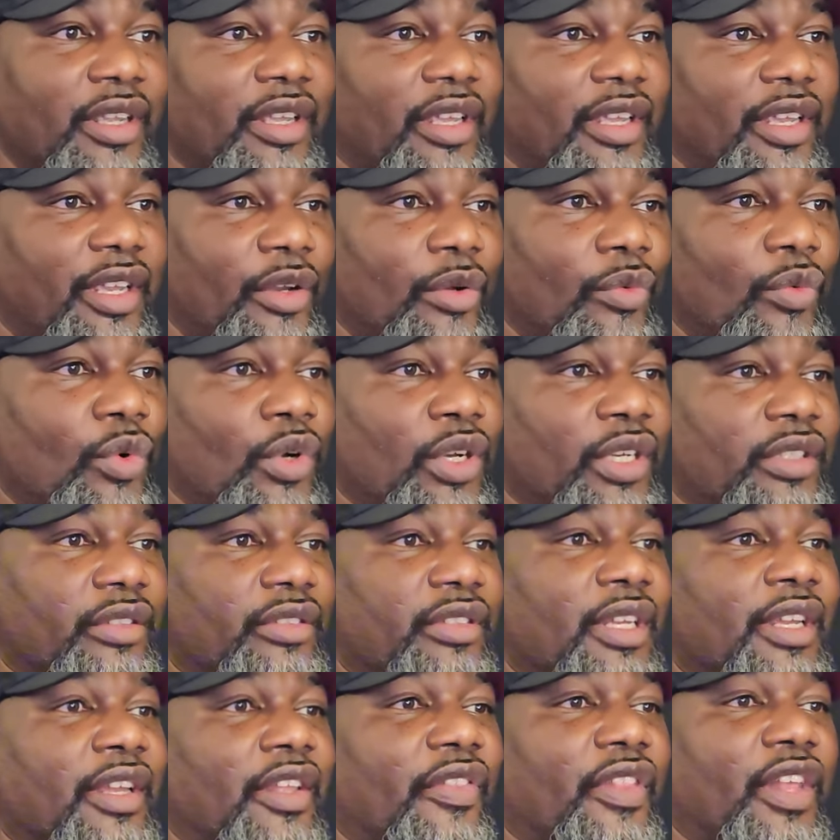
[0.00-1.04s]
It
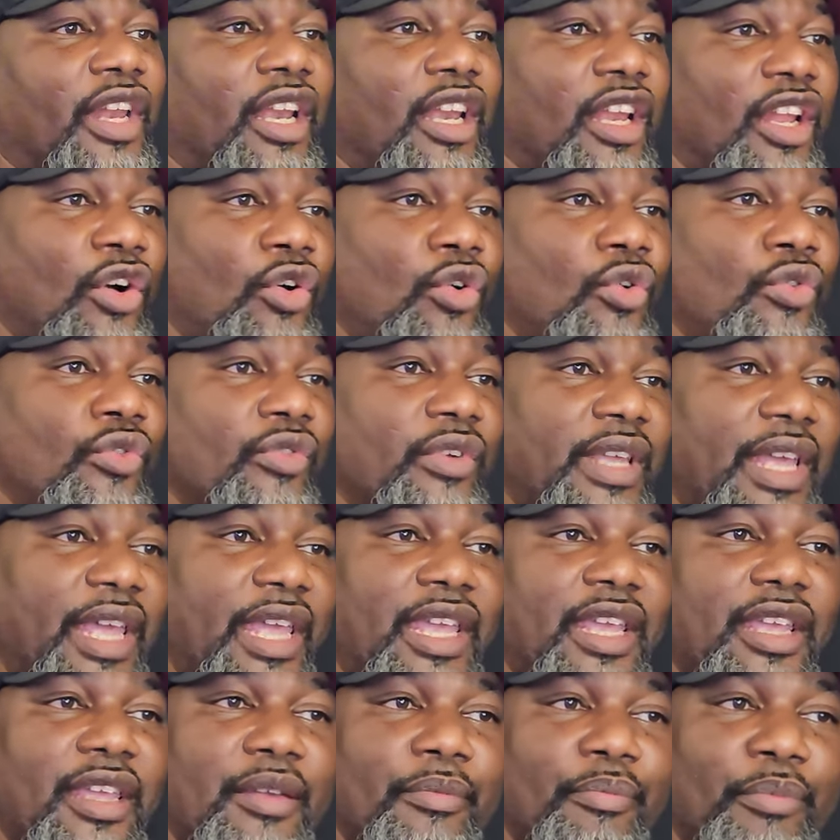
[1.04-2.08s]
was the lone
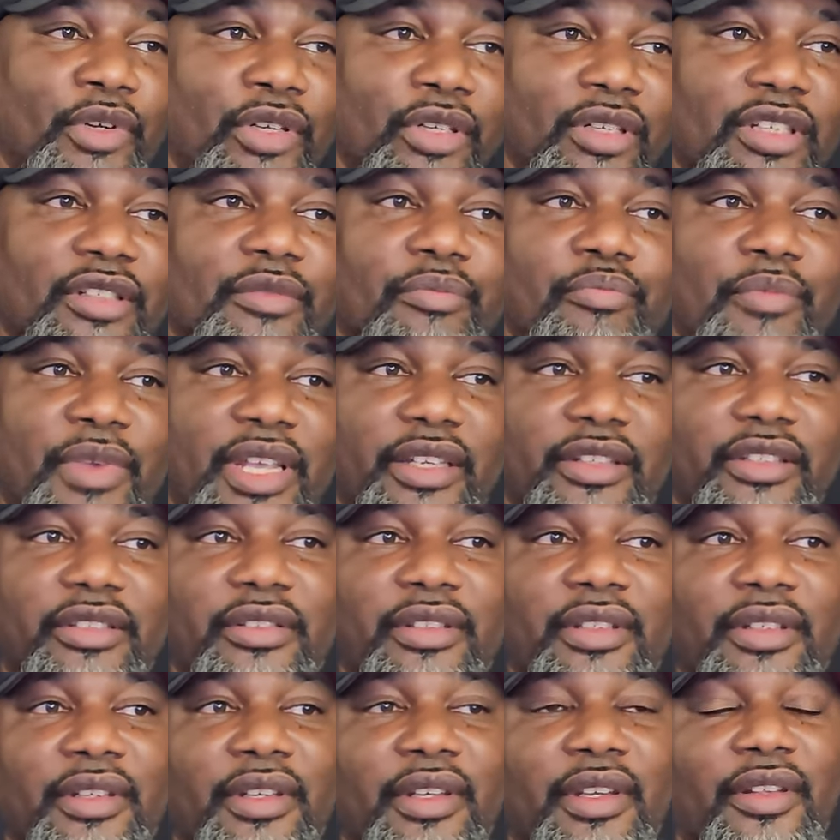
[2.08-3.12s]
game Buller
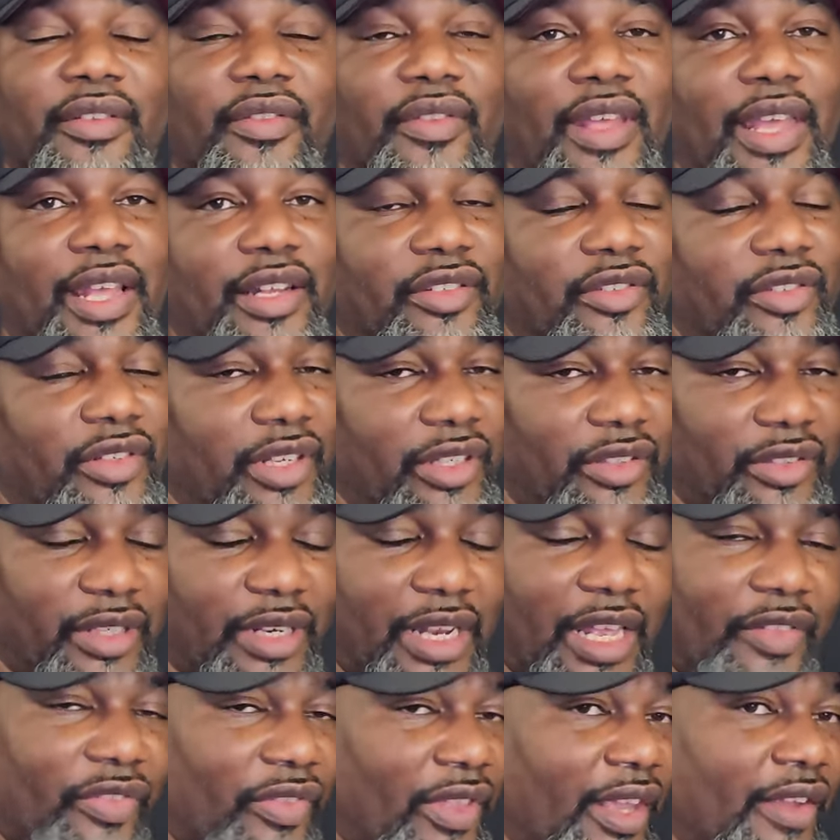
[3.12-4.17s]
missed that season.
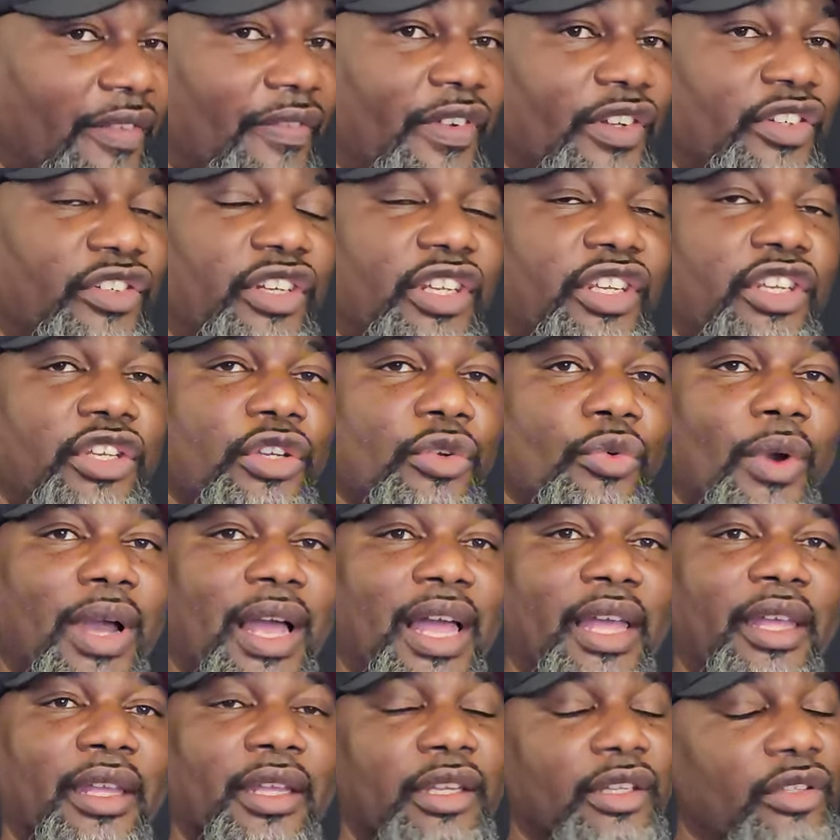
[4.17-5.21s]
I think for
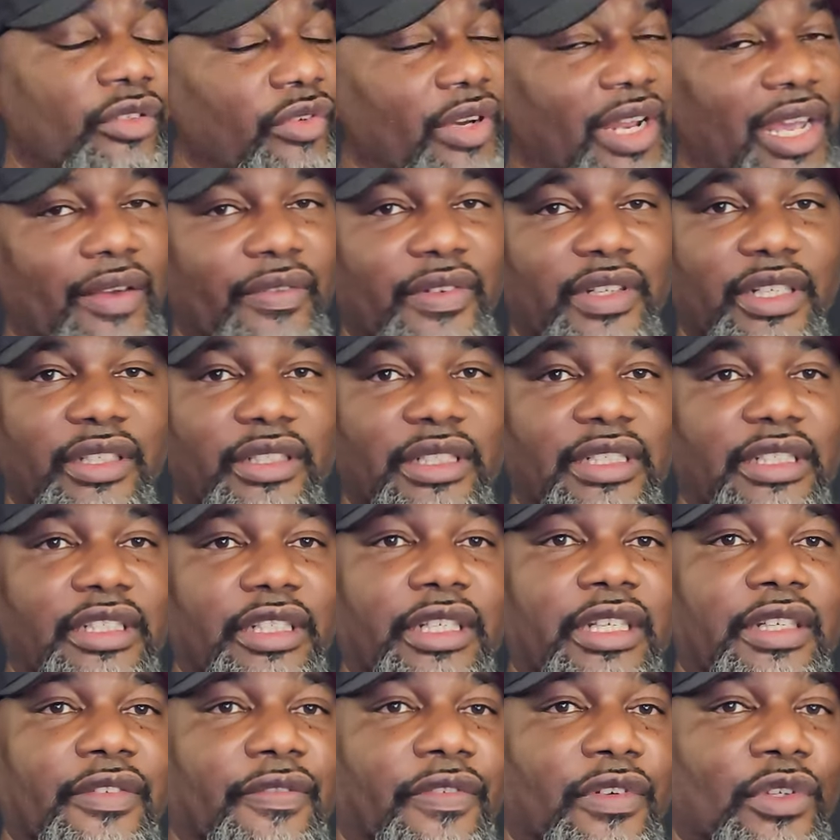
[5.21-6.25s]
DUI, driving under the
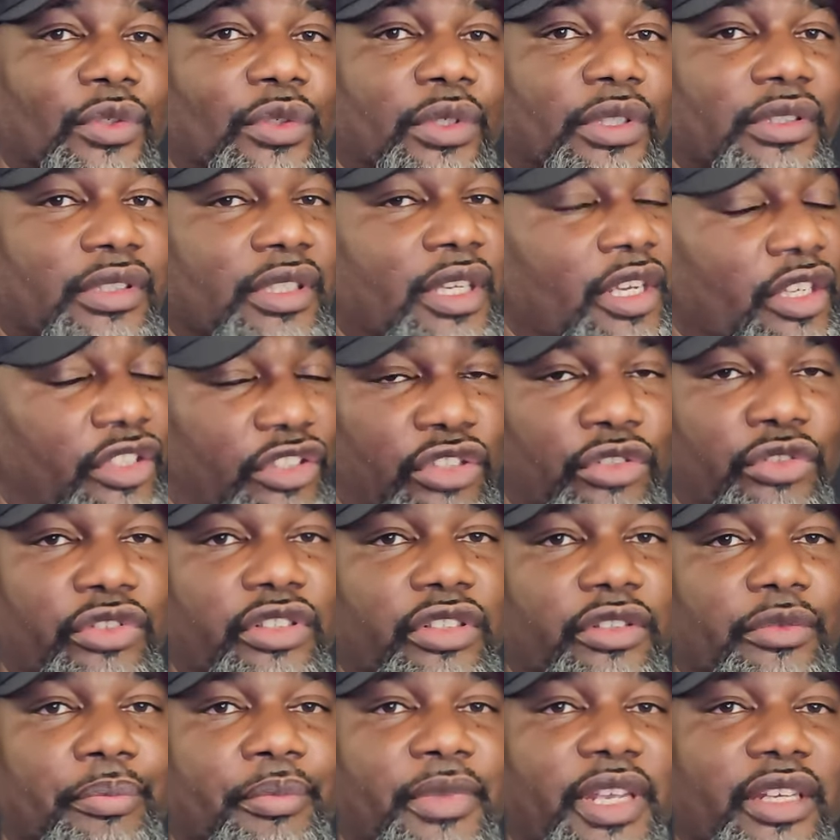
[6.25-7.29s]
influence, you
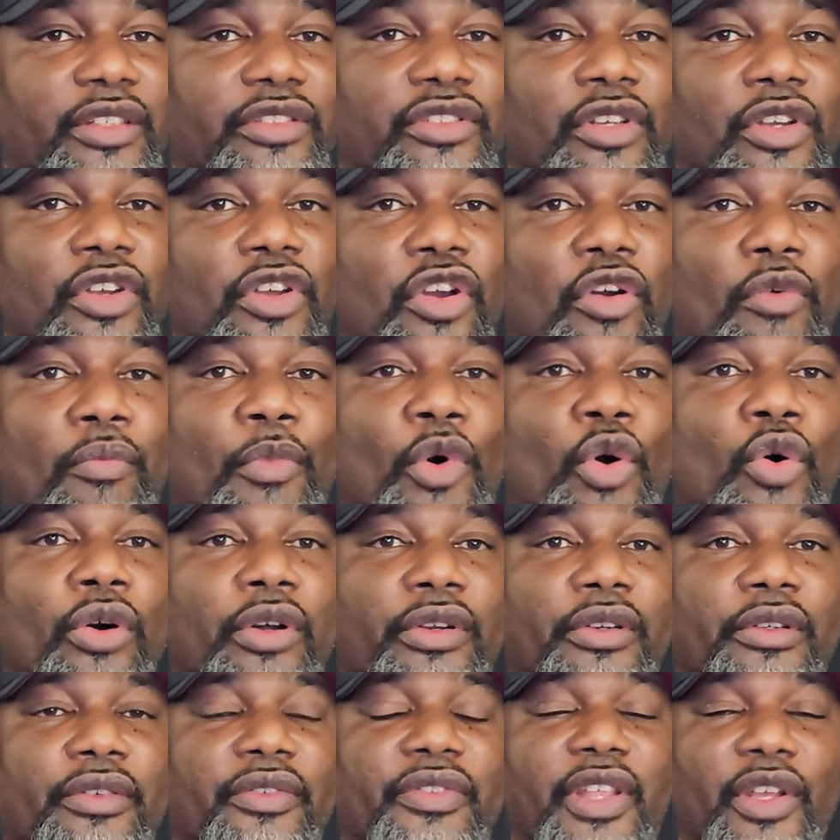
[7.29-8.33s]
should miss
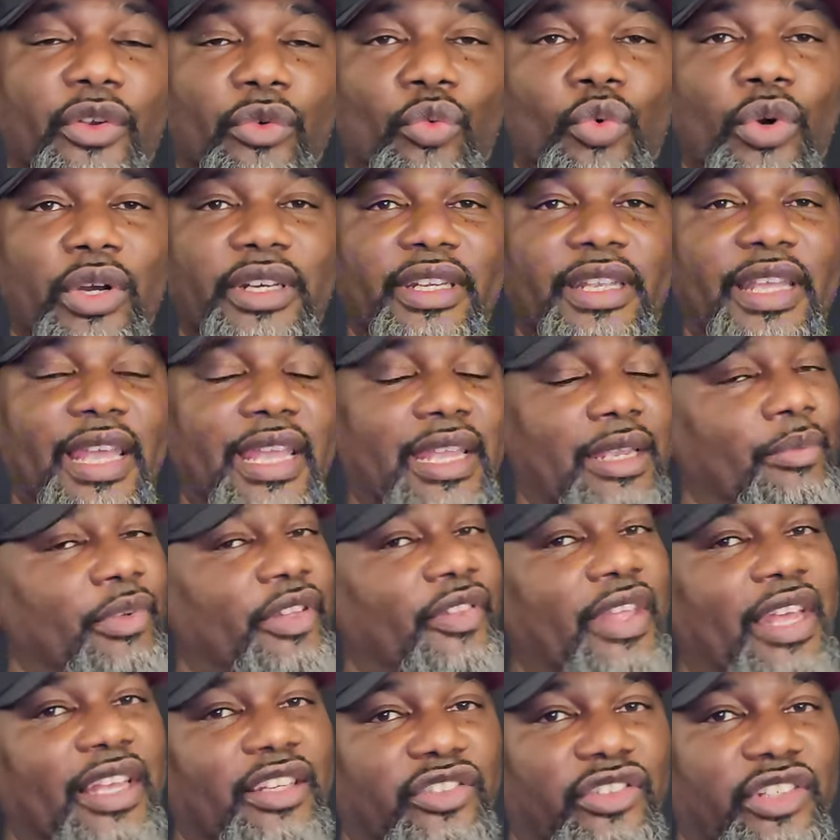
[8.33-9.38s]
more than one game,
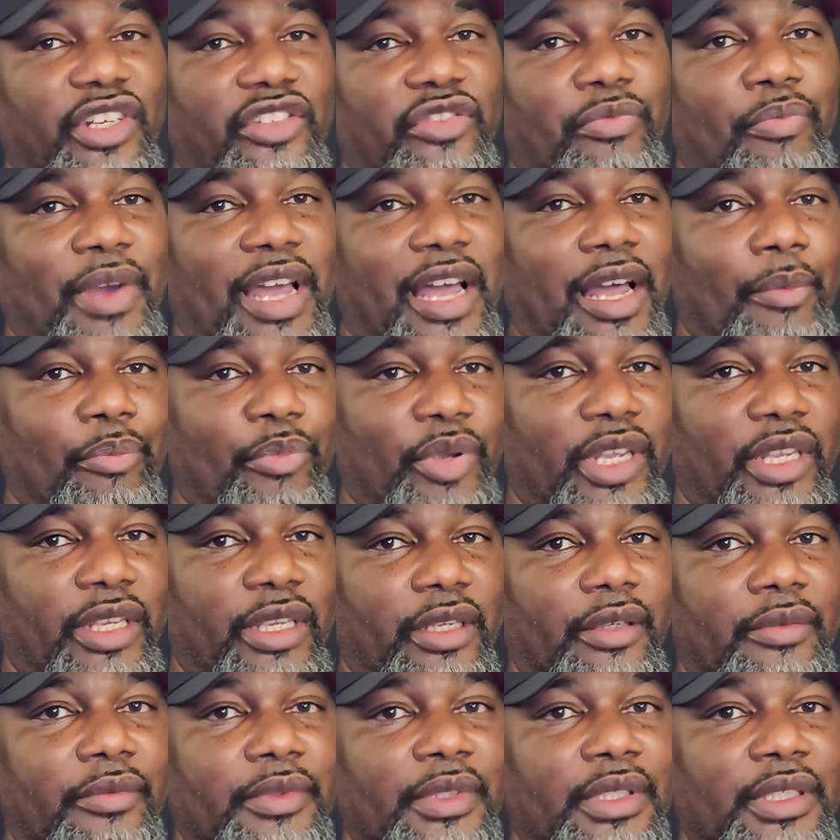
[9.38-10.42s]
but that's just my
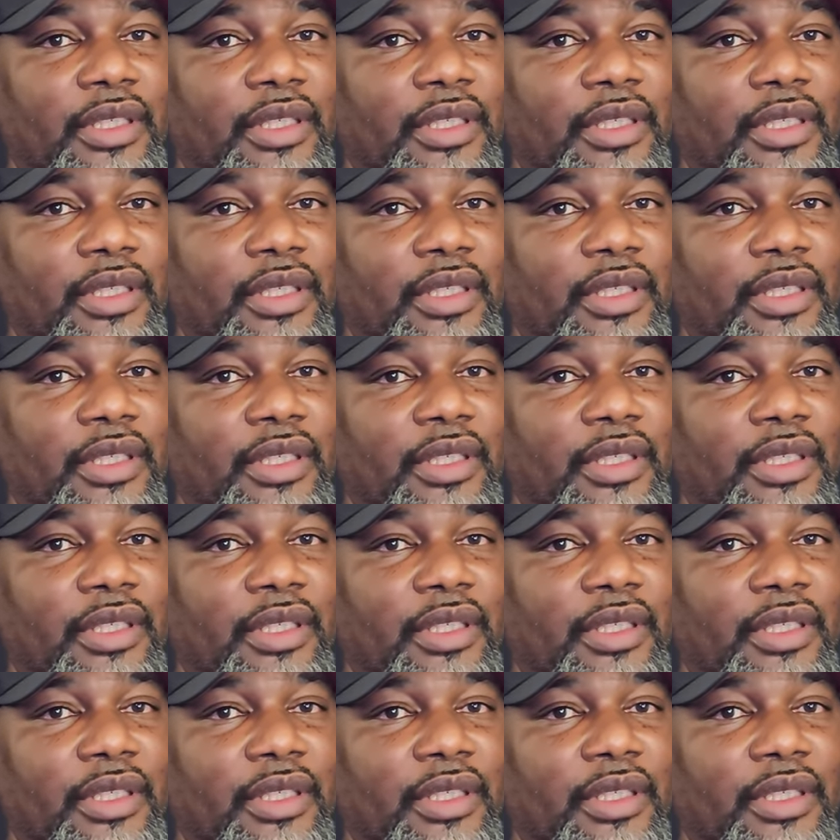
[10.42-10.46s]
opinion.